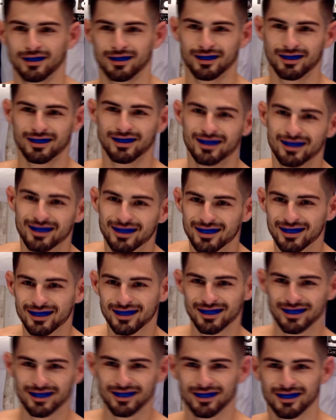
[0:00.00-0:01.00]

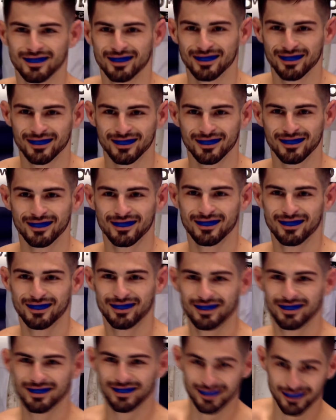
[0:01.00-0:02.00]

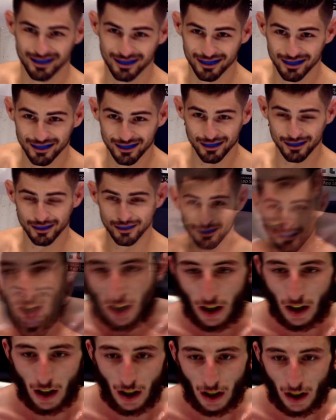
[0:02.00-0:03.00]

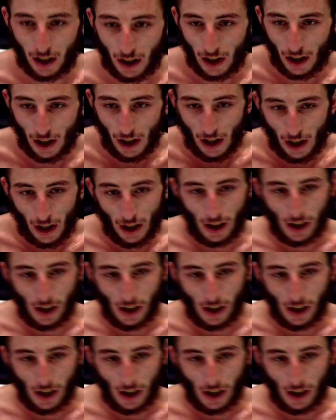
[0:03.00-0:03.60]
No one is speaking in this clip.